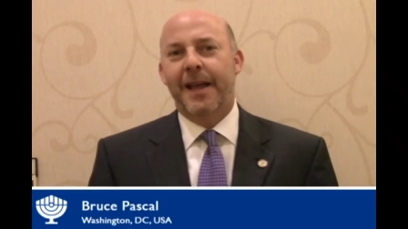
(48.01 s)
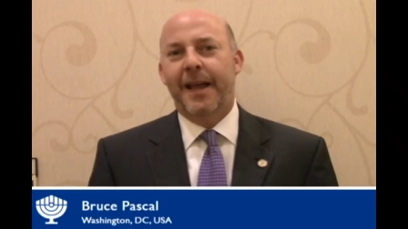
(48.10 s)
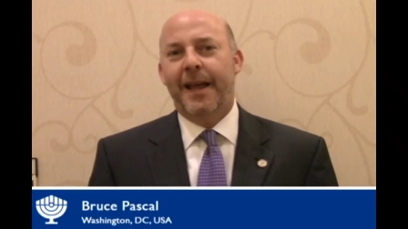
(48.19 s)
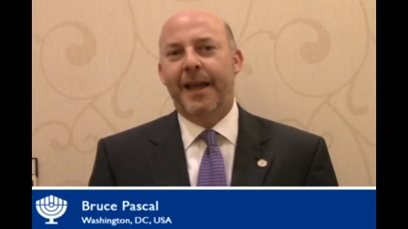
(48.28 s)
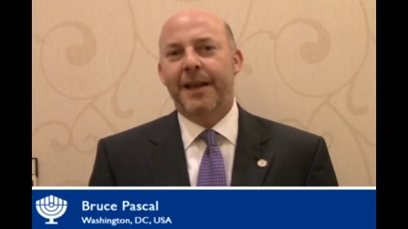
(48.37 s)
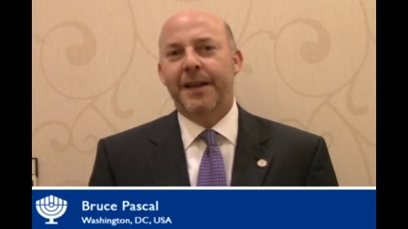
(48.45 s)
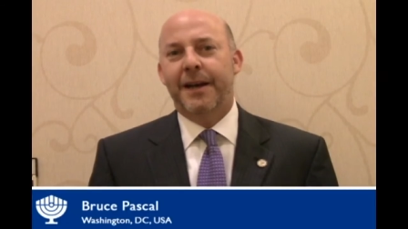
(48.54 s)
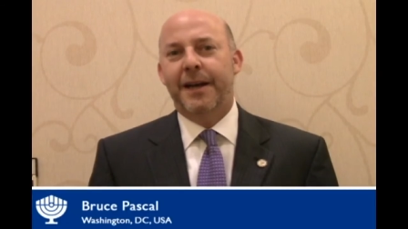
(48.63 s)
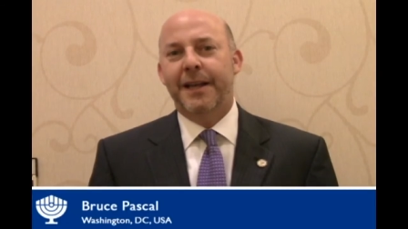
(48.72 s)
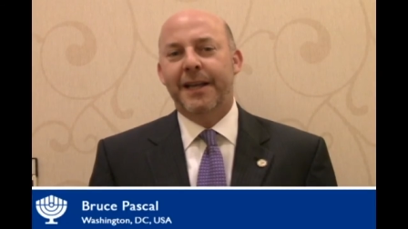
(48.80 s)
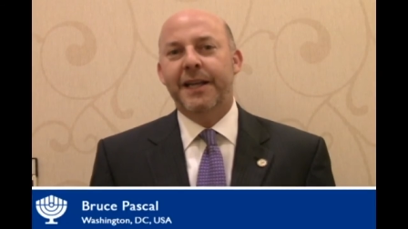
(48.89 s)
And
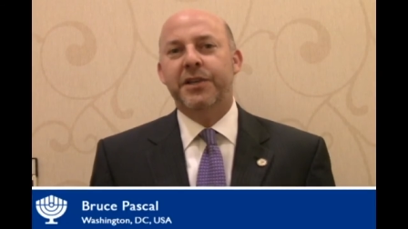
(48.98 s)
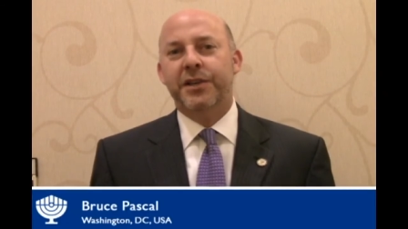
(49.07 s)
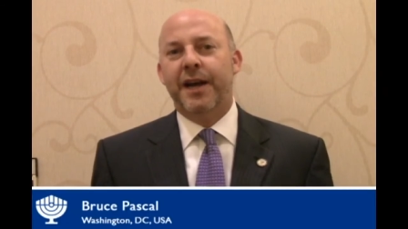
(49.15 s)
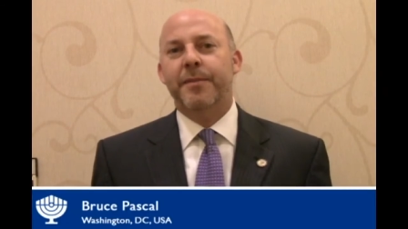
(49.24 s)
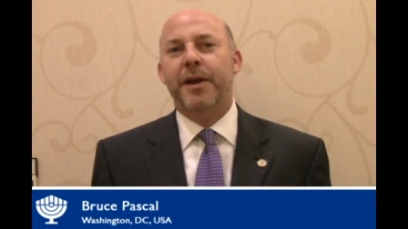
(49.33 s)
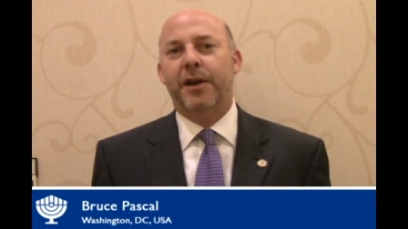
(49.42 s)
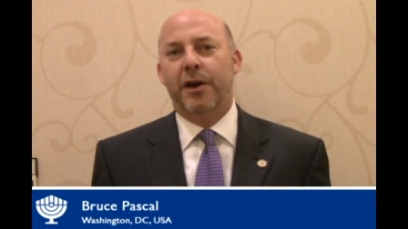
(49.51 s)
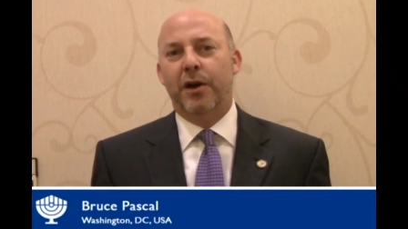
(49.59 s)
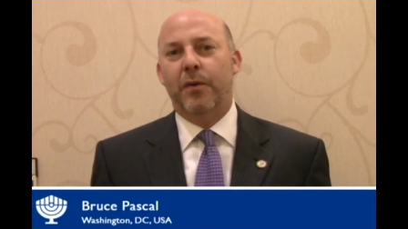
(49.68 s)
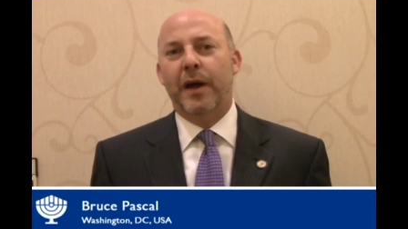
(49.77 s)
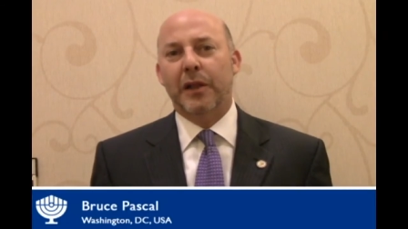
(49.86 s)
uh, each time I
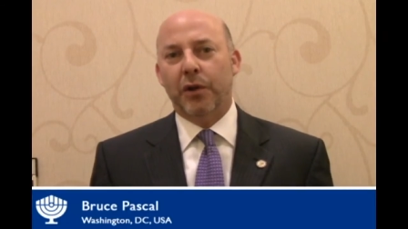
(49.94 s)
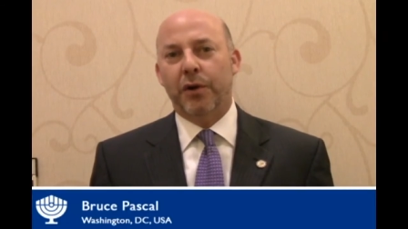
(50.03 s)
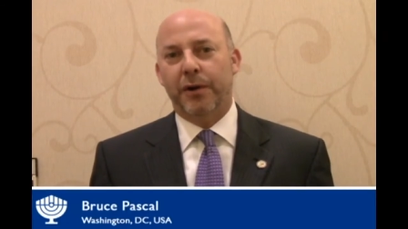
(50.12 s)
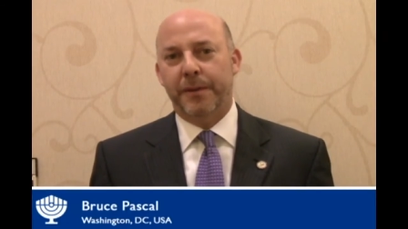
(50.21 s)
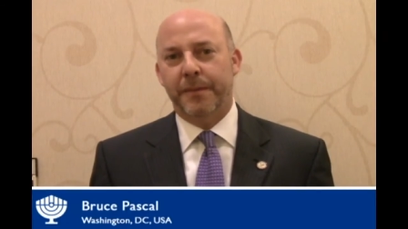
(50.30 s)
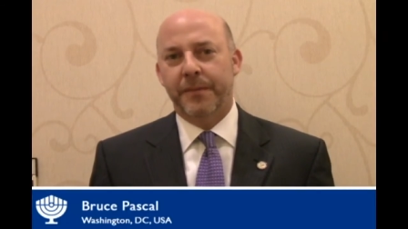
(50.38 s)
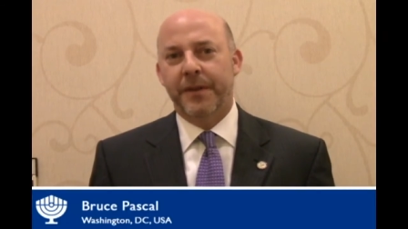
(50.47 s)
go, I learn.